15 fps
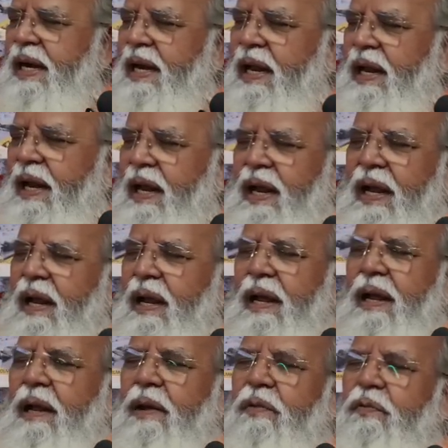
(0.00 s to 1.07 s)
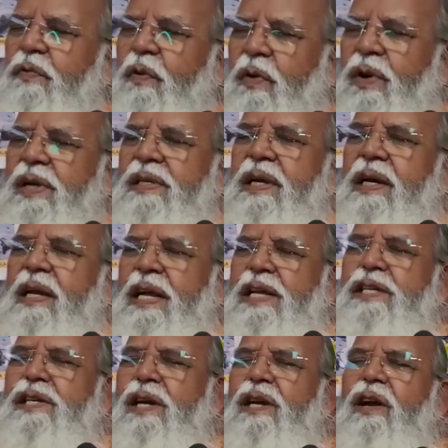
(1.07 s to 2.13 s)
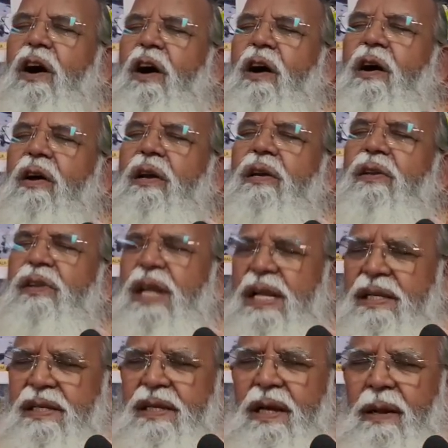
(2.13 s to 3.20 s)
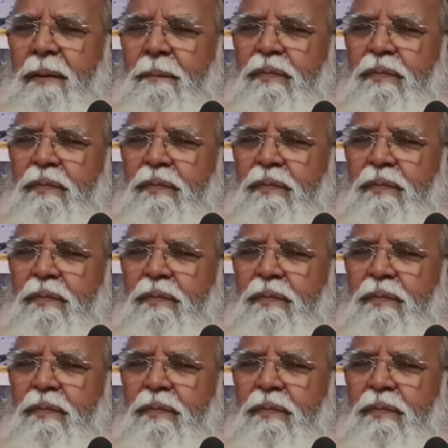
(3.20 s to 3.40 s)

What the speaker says: steadily focus attention on this,